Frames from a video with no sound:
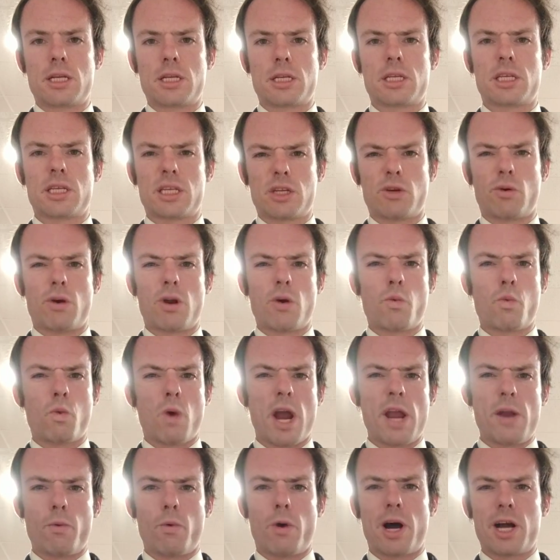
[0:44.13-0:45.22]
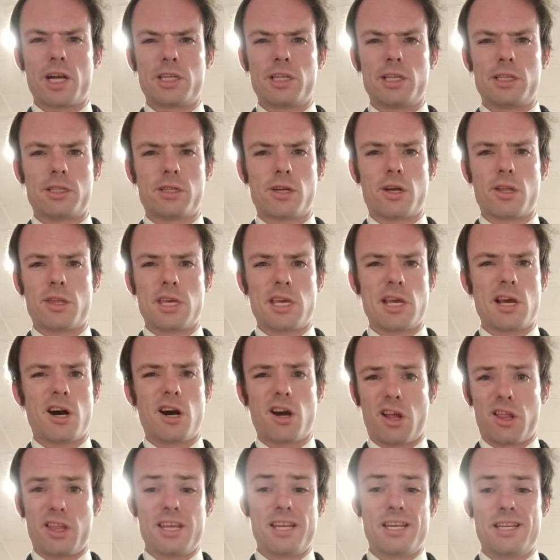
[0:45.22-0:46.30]
sort of whitewashes all the
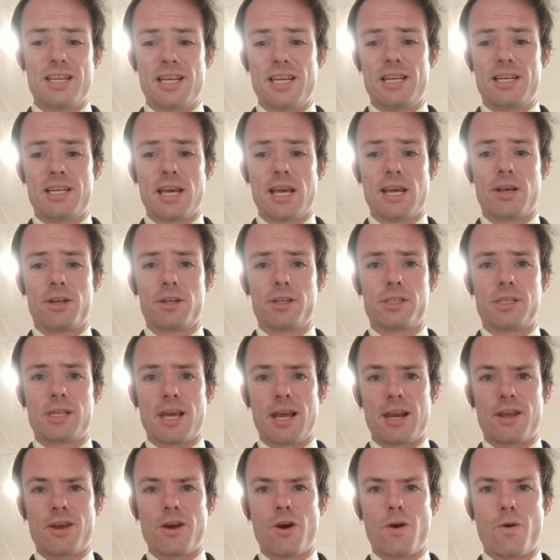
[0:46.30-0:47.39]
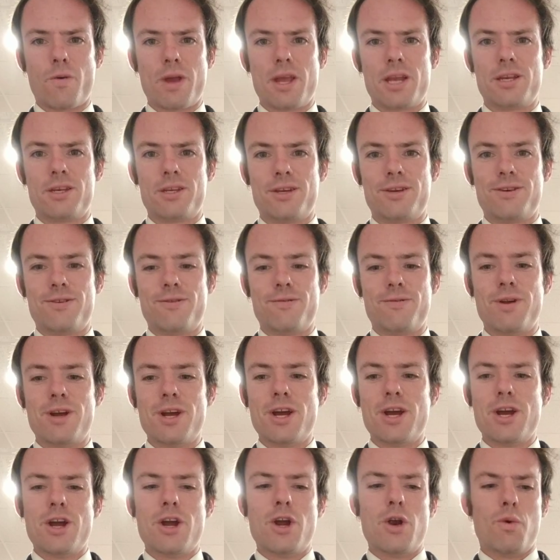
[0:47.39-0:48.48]
ugly details that go into
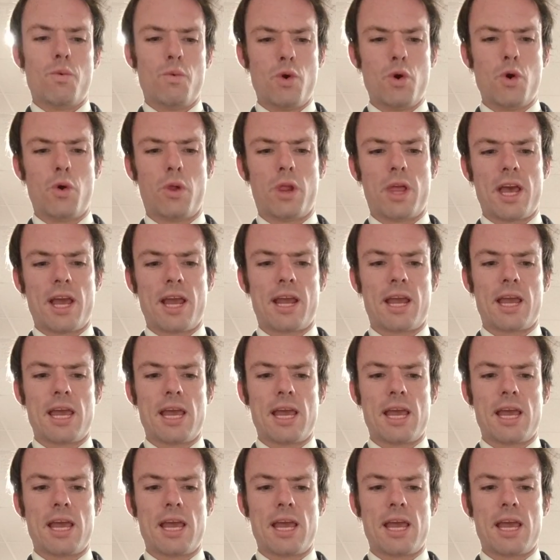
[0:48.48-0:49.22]
ruling.